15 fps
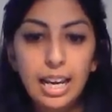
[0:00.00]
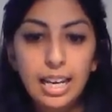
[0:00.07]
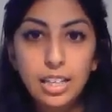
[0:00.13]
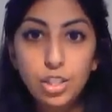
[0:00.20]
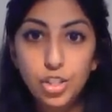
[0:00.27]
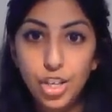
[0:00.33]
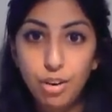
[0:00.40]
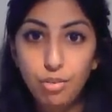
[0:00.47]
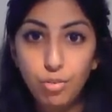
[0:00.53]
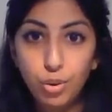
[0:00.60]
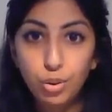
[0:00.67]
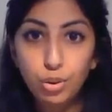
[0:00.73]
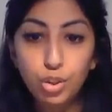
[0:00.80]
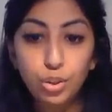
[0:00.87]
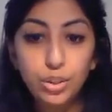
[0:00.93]
In
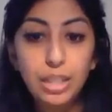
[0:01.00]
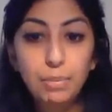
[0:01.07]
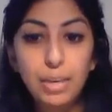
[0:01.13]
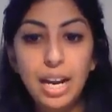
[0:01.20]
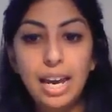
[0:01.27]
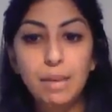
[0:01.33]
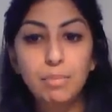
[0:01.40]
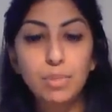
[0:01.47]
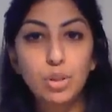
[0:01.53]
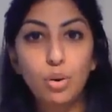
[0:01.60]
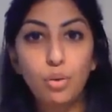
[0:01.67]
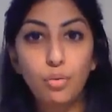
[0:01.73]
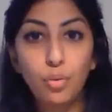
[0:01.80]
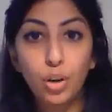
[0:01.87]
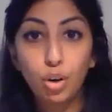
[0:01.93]
general, treatment aims
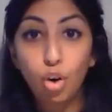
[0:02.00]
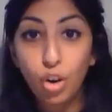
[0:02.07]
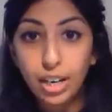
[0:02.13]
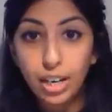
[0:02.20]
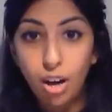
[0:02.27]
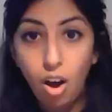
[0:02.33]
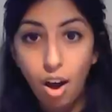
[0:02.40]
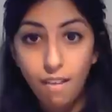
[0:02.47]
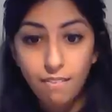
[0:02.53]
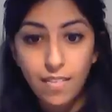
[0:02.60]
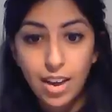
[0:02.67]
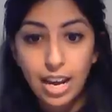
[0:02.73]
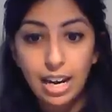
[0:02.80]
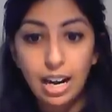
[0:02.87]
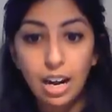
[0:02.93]
of chronic heart
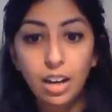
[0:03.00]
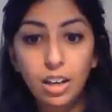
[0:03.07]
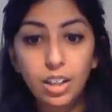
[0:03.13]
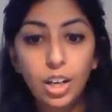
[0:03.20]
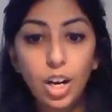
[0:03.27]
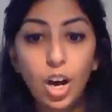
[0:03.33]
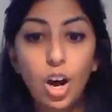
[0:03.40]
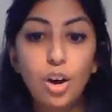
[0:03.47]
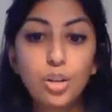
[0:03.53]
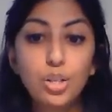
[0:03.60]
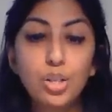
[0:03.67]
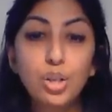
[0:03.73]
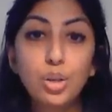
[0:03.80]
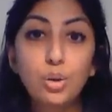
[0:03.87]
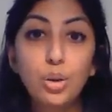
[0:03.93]
failure are
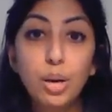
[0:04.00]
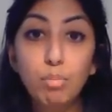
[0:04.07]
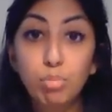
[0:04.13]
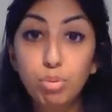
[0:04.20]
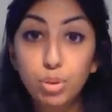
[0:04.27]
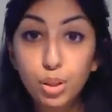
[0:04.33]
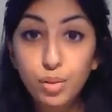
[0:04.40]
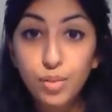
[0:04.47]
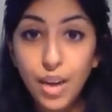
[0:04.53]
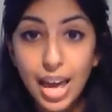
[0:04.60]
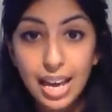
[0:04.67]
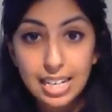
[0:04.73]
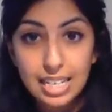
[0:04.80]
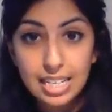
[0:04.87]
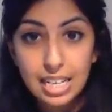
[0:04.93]
to improve
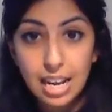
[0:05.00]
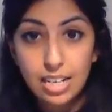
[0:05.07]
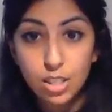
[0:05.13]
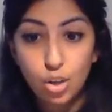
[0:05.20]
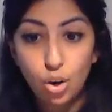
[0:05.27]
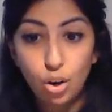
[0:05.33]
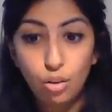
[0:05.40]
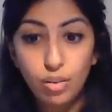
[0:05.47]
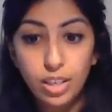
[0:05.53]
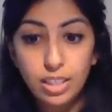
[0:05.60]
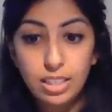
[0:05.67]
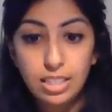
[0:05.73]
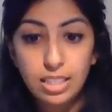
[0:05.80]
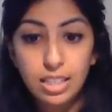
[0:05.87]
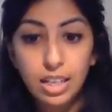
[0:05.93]
exercise
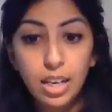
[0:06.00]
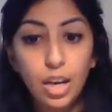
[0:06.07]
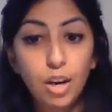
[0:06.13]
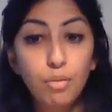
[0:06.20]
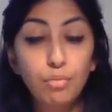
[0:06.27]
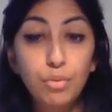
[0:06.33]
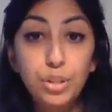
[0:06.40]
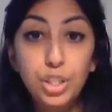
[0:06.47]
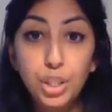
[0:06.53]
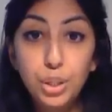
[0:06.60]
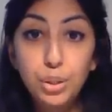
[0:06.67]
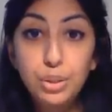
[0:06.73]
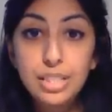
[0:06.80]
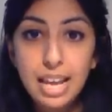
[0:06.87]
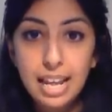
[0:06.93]
tolerance,
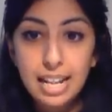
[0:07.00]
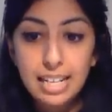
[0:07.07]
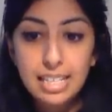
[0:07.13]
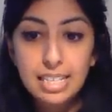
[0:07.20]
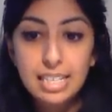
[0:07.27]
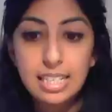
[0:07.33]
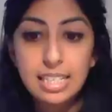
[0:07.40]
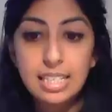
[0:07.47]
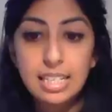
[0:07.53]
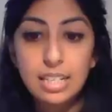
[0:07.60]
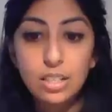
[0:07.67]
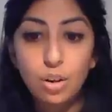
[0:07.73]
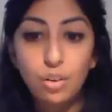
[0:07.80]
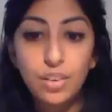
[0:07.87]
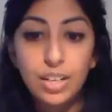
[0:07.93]
reduce
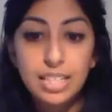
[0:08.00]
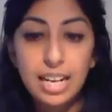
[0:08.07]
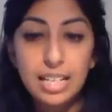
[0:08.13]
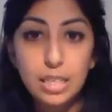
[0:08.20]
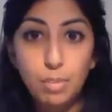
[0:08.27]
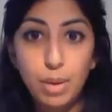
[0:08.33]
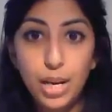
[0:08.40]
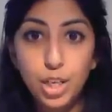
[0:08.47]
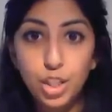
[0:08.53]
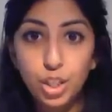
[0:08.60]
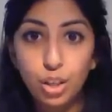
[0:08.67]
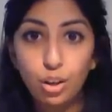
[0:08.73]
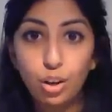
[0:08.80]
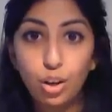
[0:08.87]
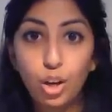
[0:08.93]
incidences of
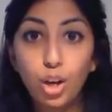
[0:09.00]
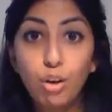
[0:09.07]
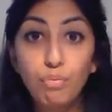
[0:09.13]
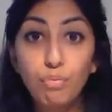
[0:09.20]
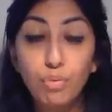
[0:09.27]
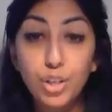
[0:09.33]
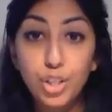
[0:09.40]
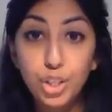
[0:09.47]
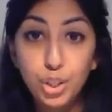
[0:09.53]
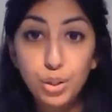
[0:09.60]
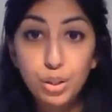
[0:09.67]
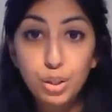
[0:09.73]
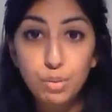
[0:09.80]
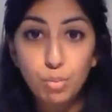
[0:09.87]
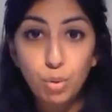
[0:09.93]
exacerbation,
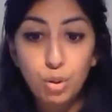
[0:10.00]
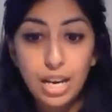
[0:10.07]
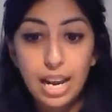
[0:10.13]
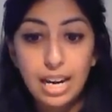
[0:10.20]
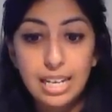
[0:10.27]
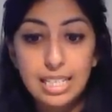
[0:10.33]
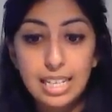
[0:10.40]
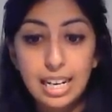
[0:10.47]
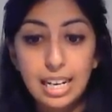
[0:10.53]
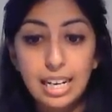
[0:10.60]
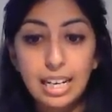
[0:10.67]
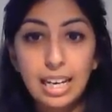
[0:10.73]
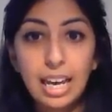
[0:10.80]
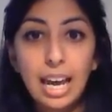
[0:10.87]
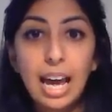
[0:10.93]
reduce
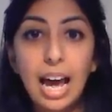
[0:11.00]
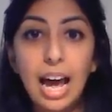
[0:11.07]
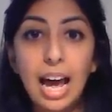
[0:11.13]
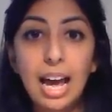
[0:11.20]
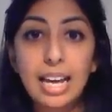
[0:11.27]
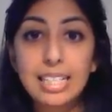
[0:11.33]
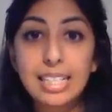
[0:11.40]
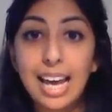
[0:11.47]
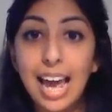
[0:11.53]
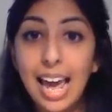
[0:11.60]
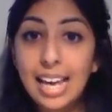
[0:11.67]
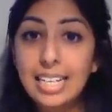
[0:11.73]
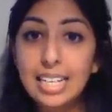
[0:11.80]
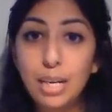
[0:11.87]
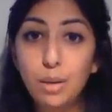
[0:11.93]
mortality, and
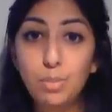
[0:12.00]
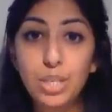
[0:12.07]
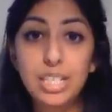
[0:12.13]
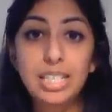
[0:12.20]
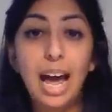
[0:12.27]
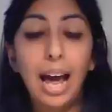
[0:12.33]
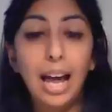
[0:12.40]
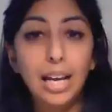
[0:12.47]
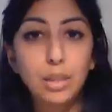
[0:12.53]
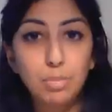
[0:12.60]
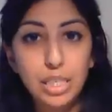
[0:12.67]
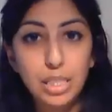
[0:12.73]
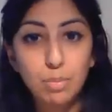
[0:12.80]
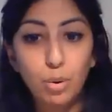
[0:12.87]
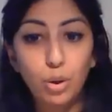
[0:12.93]
ACE inhibitors and
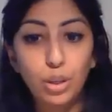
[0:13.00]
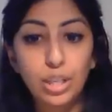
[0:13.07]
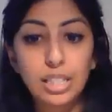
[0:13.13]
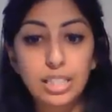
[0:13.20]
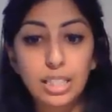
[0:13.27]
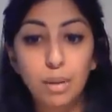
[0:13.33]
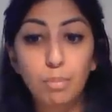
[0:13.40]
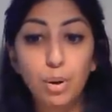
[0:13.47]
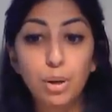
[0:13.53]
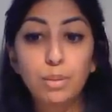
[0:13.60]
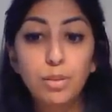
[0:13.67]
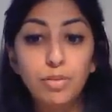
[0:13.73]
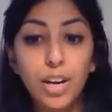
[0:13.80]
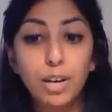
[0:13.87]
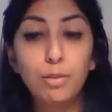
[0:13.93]
beta blockers can both
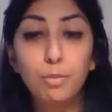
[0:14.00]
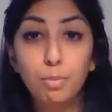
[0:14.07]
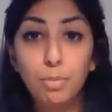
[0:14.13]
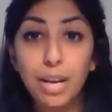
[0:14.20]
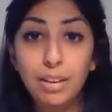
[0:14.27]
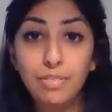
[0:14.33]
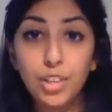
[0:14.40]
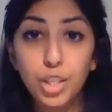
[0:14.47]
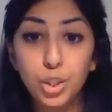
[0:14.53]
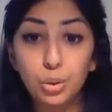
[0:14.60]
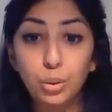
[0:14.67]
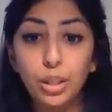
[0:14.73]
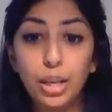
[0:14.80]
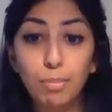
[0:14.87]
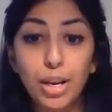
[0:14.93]
be
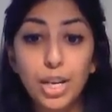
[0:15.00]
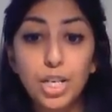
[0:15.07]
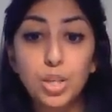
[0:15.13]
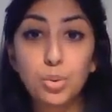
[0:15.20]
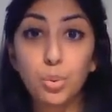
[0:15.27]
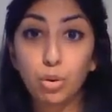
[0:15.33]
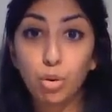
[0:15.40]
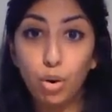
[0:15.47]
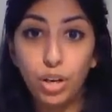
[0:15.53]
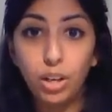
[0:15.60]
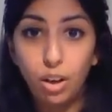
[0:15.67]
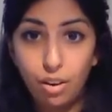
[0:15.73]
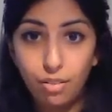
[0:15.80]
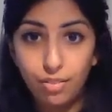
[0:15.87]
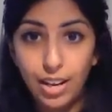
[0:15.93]
beneficial in patients with chronic
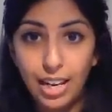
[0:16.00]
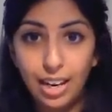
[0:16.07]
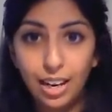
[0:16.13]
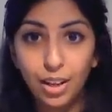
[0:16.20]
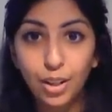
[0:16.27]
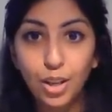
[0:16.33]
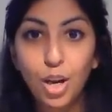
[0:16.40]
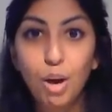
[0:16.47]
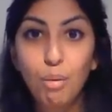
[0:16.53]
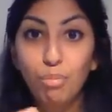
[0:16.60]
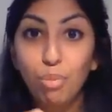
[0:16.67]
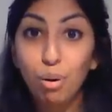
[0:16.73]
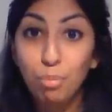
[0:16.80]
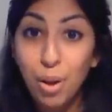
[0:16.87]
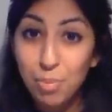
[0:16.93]
heart failure.
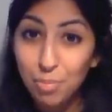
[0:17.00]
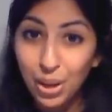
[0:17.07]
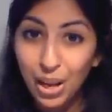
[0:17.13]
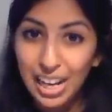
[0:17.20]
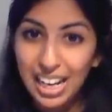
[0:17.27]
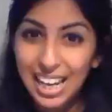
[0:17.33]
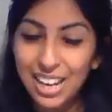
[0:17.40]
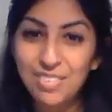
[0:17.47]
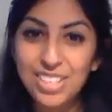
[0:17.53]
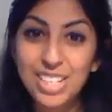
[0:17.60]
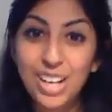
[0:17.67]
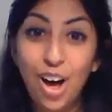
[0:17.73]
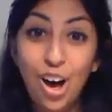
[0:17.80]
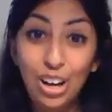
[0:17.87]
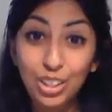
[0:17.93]
But remember, if
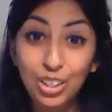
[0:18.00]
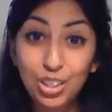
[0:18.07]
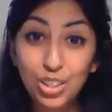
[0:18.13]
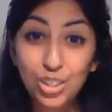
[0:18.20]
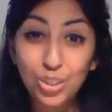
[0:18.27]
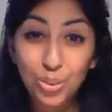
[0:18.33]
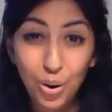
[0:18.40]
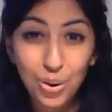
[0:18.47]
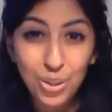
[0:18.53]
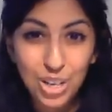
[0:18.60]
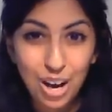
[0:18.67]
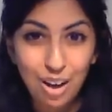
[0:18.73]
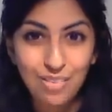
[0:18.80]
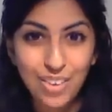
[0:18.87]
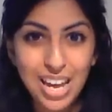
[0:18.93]
it's uncontrolled
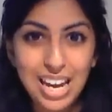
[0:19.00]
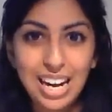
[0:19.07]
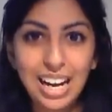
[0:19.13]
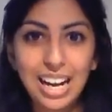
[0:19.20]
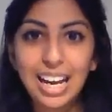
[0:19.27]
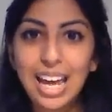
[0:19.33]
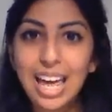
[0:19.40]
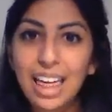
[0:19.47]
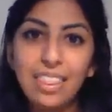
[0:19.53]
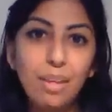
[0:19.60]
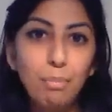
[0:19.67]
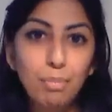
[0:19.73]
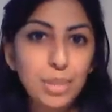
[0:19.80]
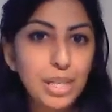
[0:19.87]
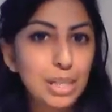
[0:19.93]
heart failure,
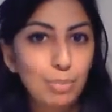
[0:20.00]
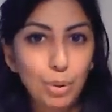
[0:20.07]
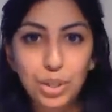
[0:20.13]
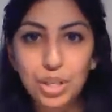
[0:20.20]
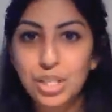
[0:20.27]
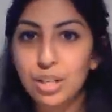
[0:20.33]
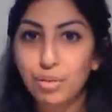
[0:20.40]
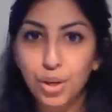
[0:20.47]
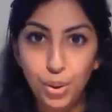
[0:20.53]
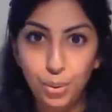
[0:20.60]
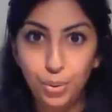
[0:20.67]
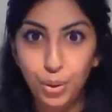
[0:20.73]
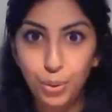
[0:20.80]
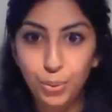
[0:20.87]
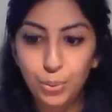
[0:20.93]
then beta blockers are a
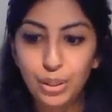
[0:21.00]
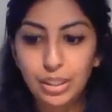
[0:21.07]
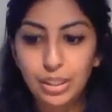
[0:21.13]
no-no.